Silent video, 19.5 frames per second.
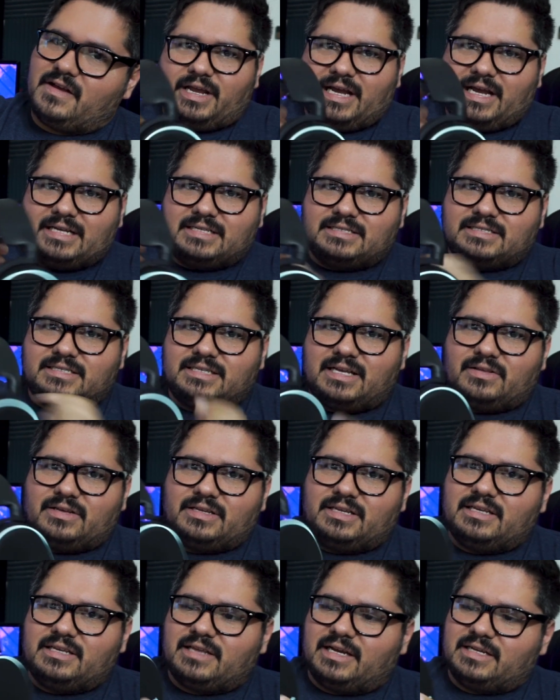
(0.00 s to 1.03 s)
It has these
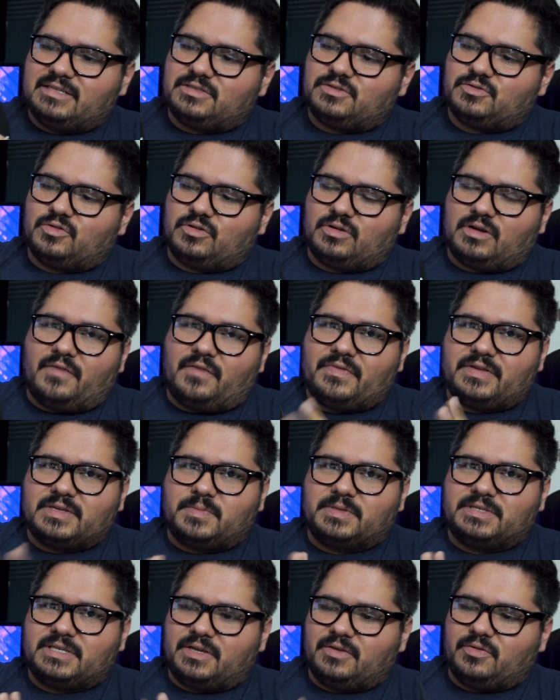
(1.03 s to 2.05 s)
LED lights, sure, on this
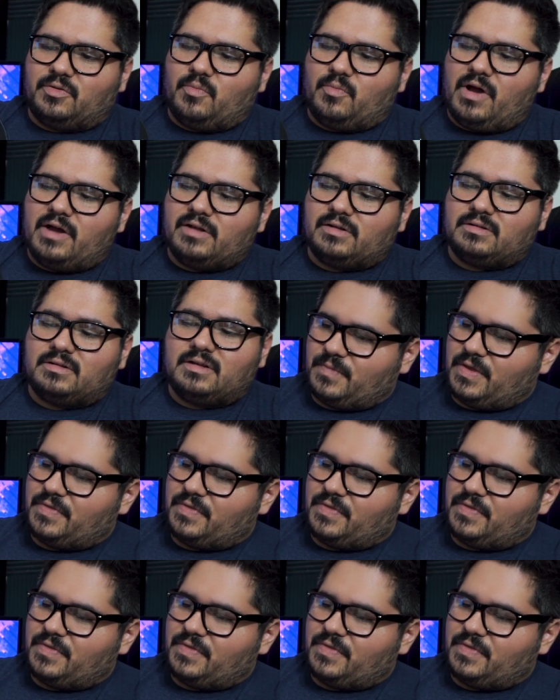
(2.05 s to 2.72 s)
particular model.